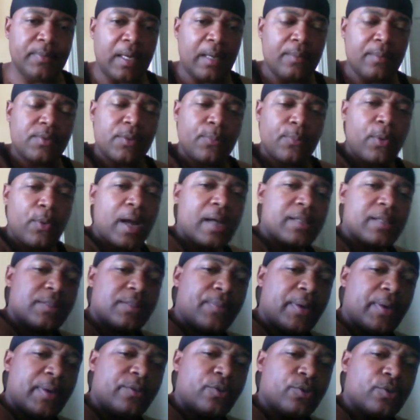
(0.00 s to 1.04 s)
I'm surprised
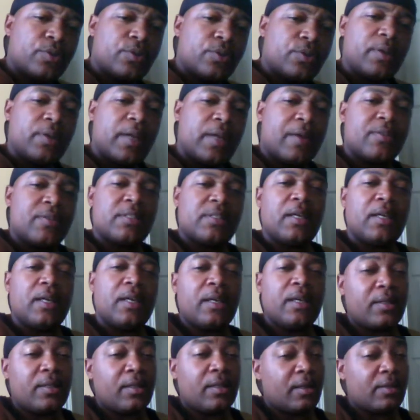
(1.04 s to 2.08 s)
Emmanuel Stewart haven't said
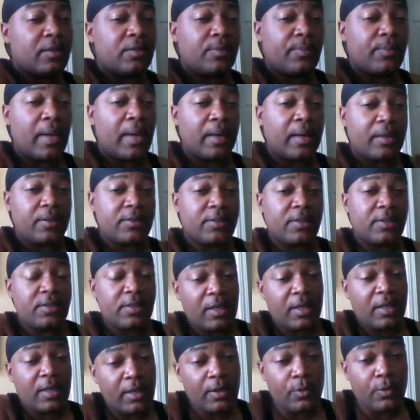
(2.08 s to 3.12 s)
anything else about it, because he
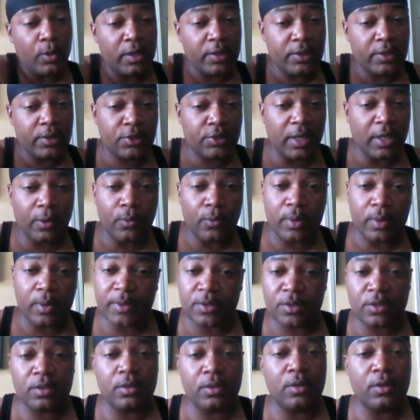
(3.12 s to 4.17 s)
said he wanted to check with him
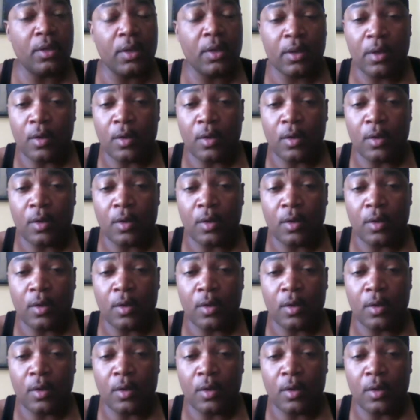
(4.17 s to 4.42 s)
and see